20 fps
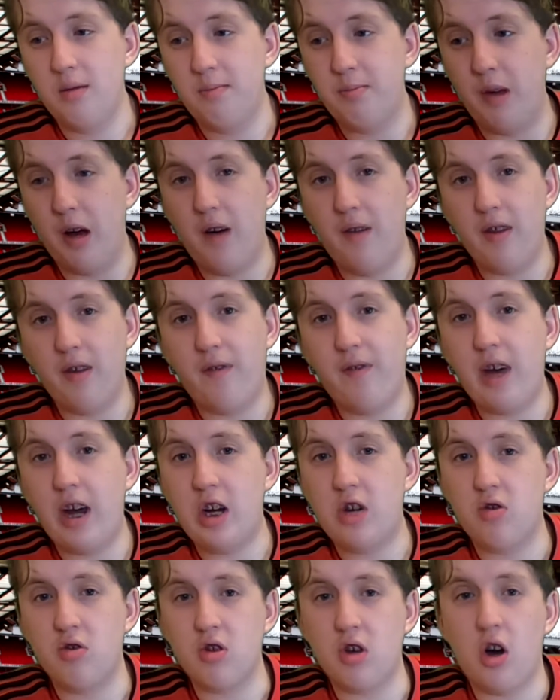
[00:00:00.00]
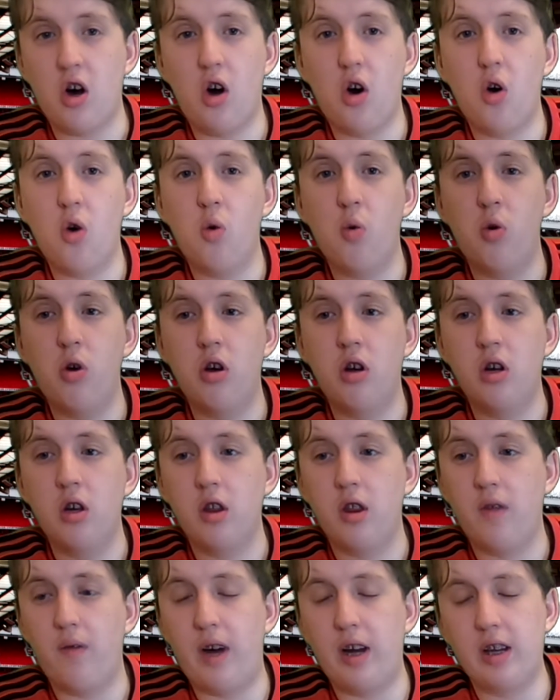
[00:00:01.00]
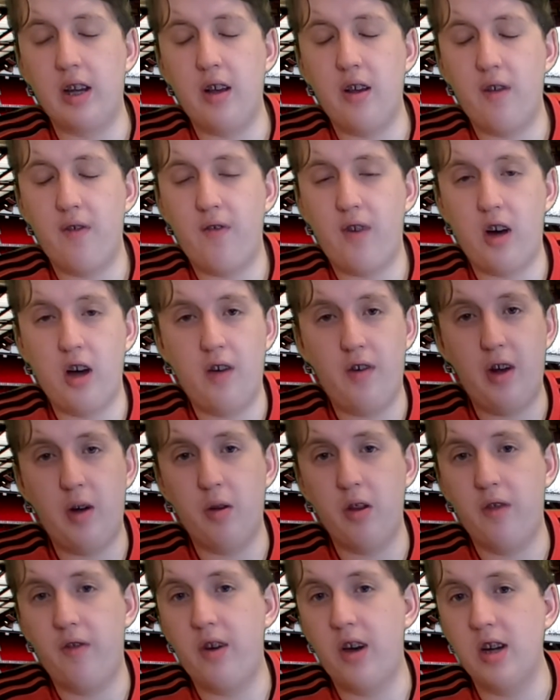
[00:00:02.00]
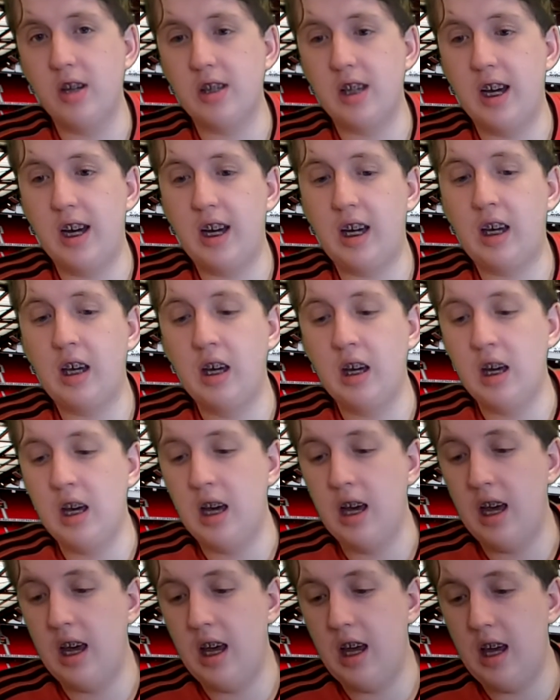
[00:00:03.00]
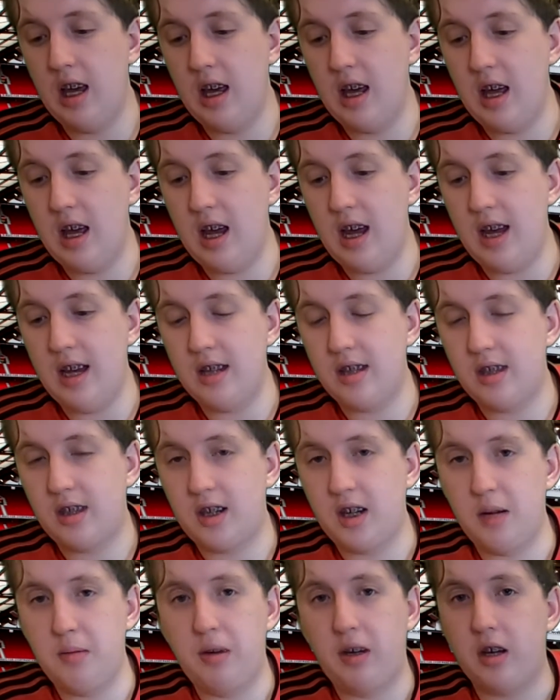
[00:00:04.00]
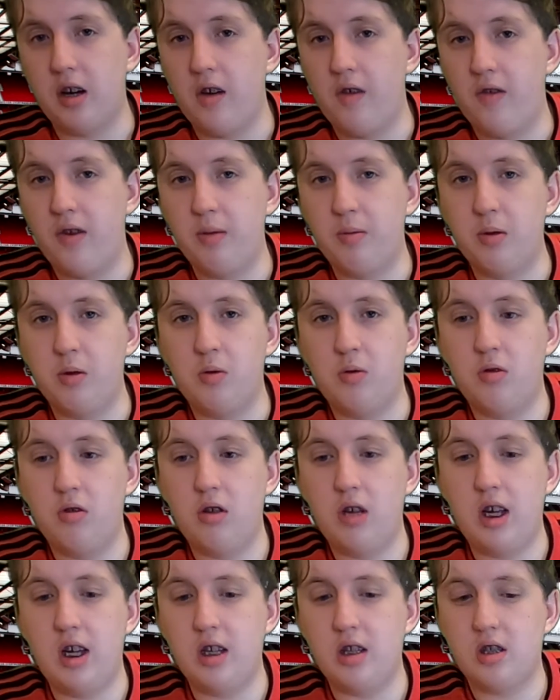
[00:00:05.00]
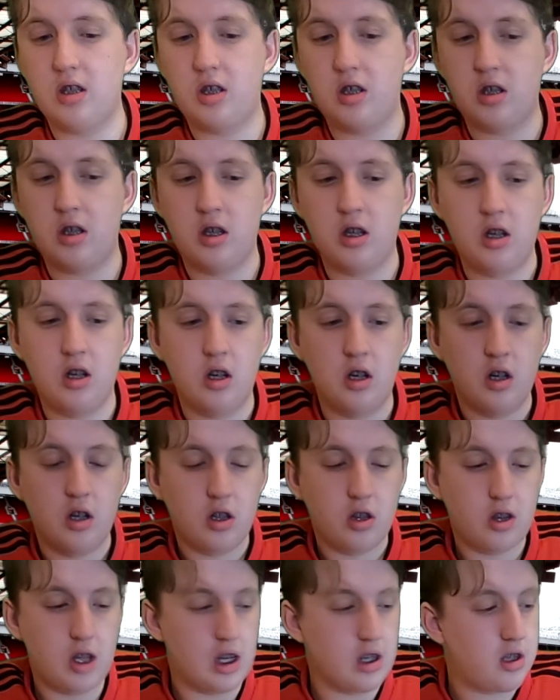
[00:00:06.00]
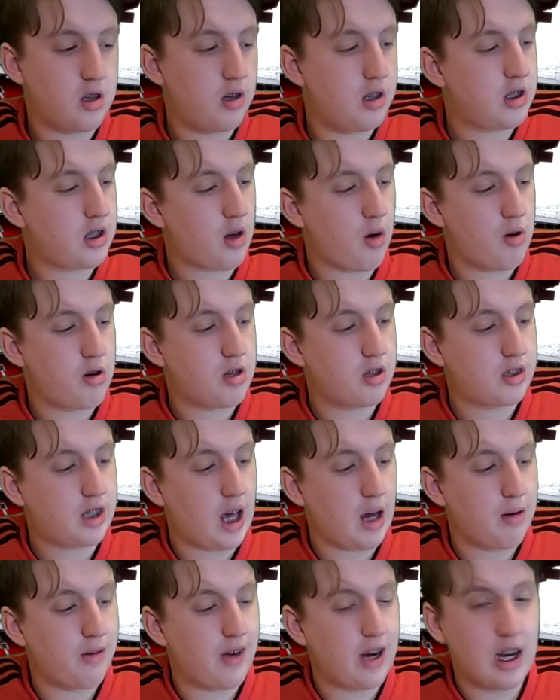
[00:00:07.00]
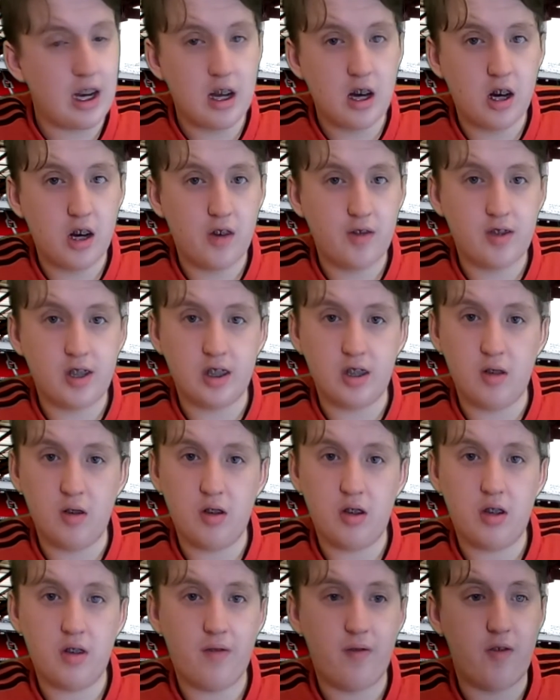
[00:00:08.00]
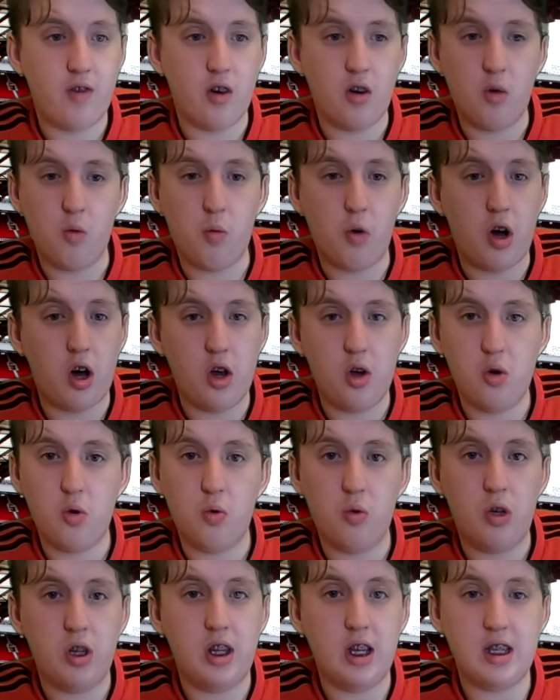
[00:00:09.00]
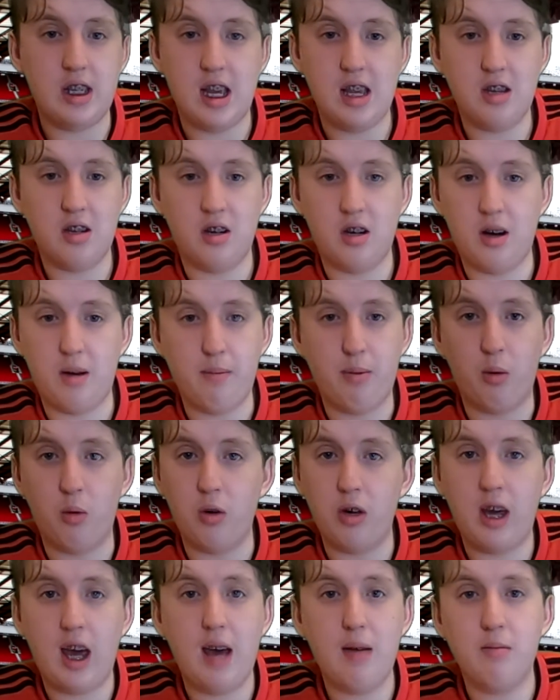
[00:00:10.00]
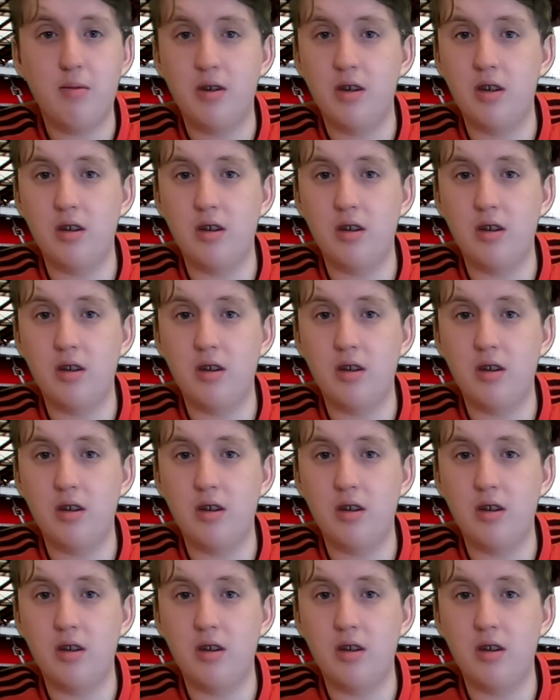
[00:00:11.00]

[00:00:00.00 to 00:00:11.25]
but over the fixture as a whole, the fact that it's 5-0 in the first leg, it's going to be comfortable. It's There's no need to go into this game with any nerves. For a while, this isn't an important game.